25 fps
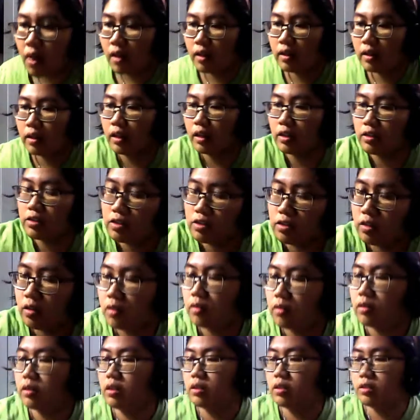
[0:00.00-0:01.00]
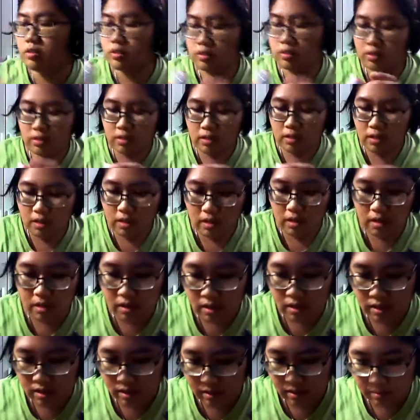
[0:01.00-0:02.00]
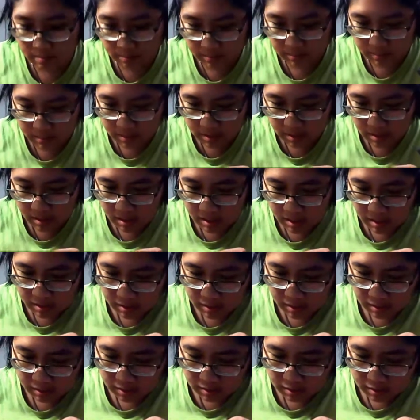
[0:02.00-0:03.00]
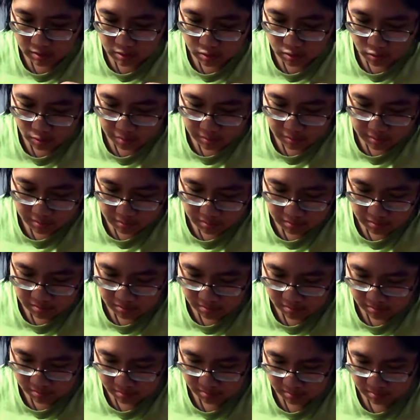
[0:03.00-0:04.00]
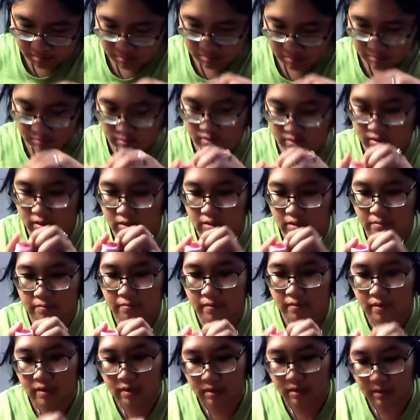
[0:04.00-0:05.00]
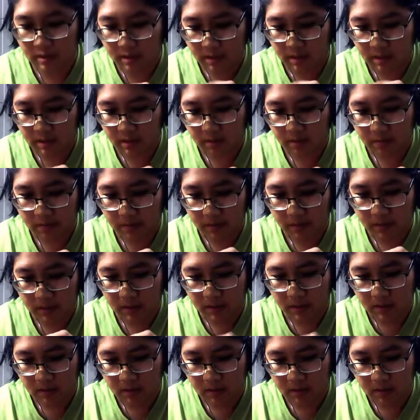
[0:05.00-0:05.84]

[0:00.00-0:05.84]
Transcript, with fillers: Okay, so let's um, get this open because I'm really, really,